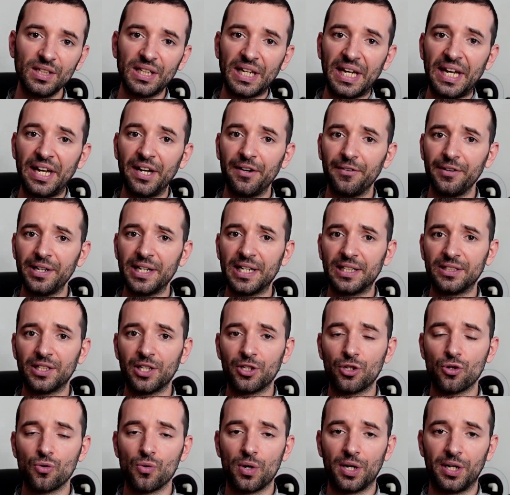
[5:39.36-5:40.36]
area
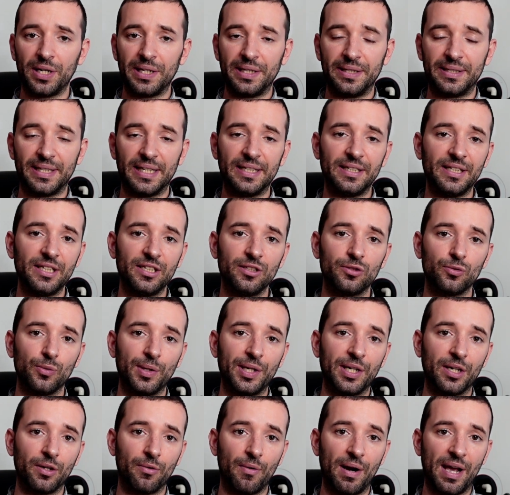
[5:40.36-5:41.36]
that you are intending to
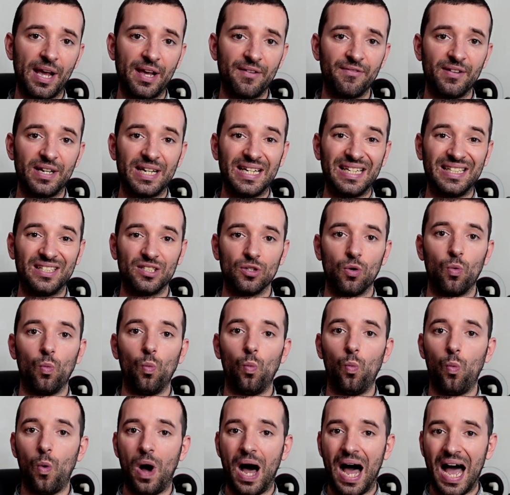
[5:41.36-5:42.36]
engrave is
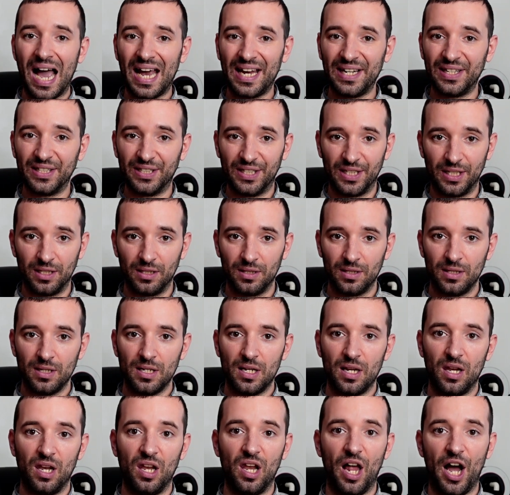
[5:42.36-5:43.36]

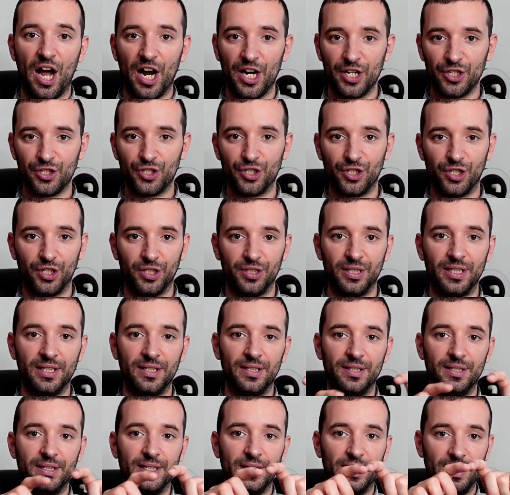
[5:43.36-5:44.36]
larger
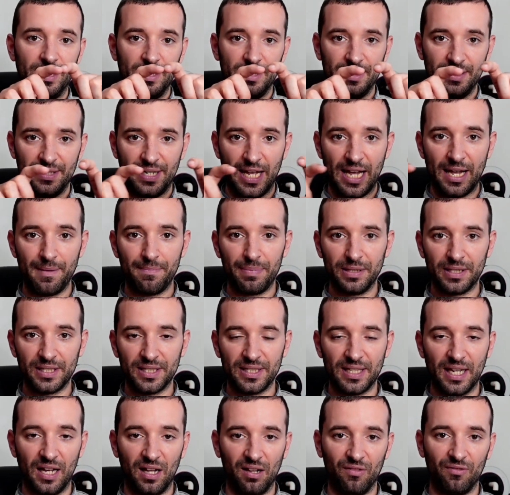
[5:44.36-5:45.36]
than the tape
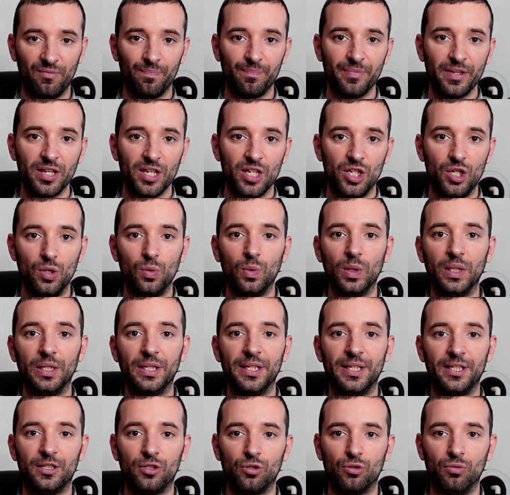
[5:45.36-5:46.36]
itself, you will
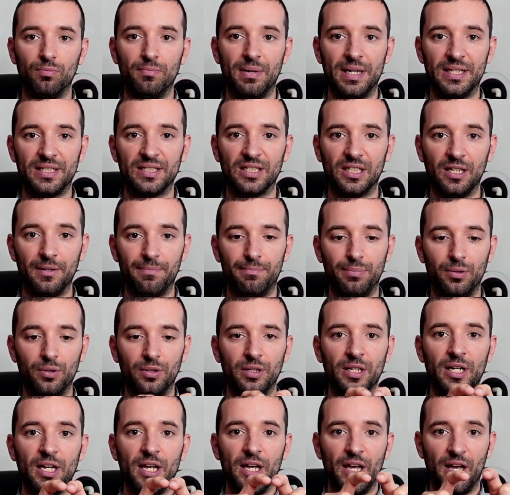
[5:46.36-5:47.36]
need to basically put
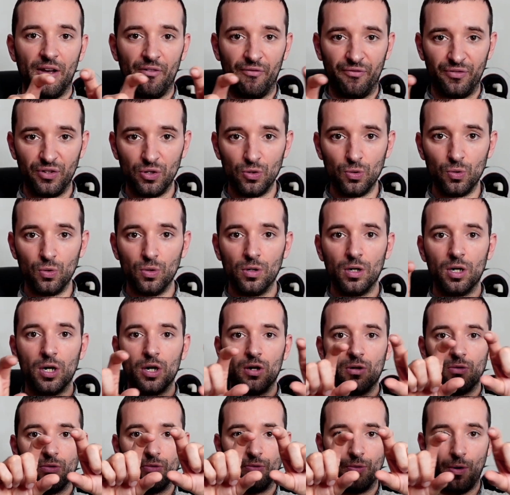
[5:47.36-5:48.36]
a few
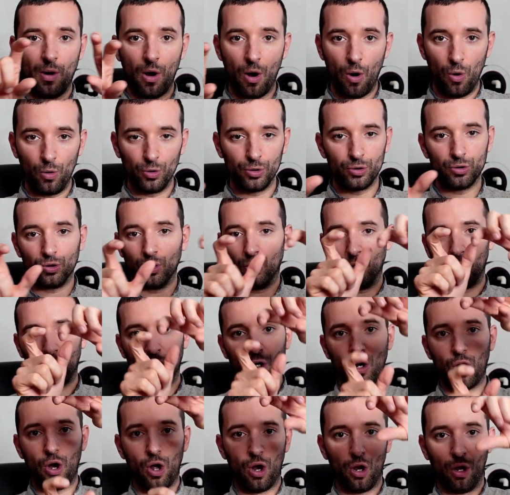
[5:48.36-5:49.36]
rows or
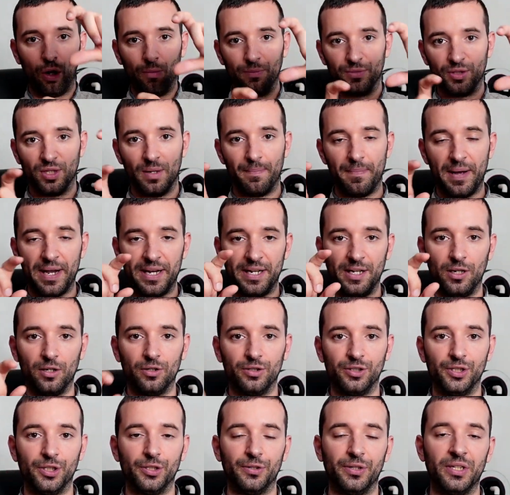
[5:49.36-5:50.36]
columns depending
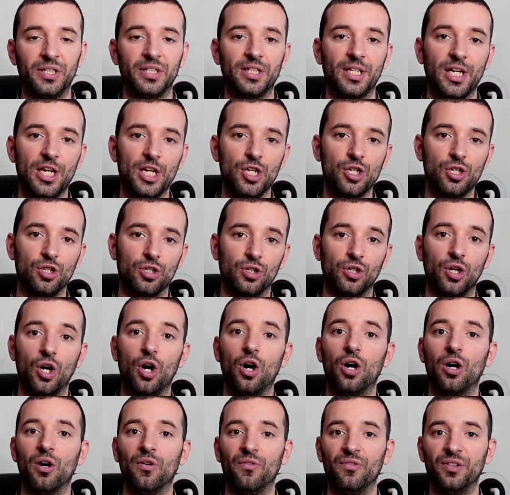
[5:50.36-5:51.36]
on the orientation
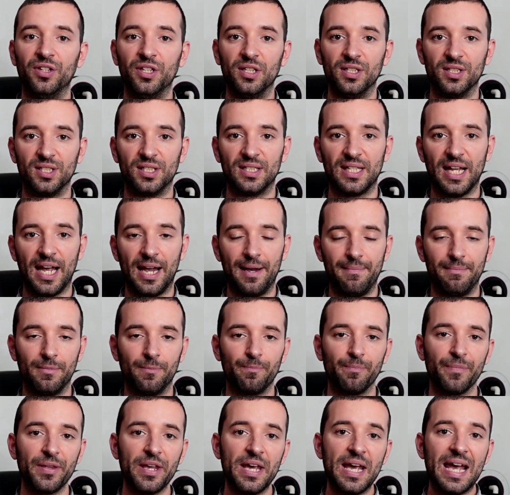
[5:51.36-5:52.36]
of this tape.
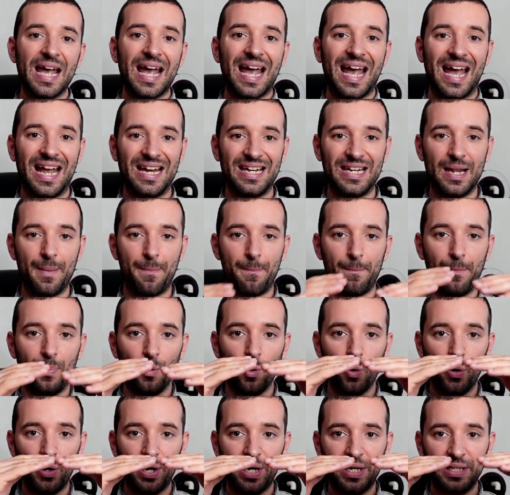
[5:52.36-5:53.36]
And the
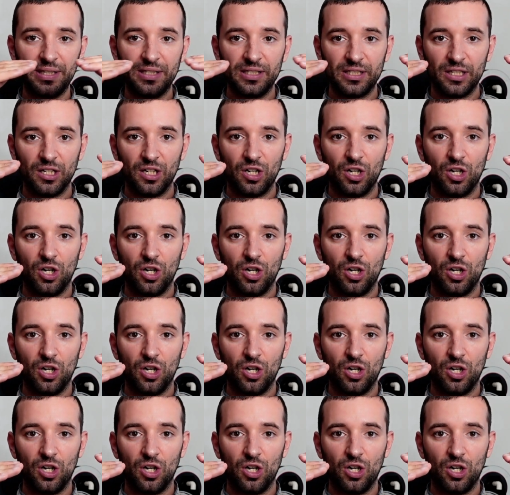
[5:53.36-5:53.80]
point